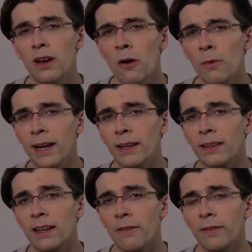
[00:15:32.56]
knowing
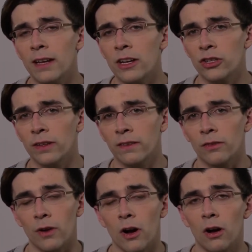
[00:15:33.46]
the
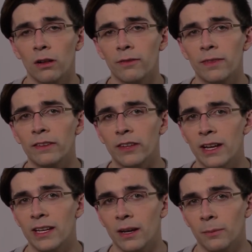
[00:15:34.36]
definitions of all of these
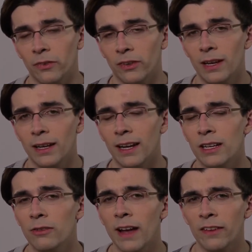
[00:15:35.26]
idioms,
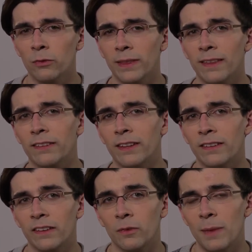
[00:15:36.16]
can you guess what this
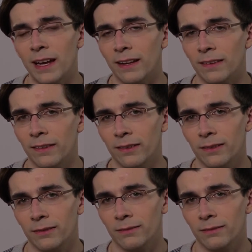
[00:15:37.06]
sentence means?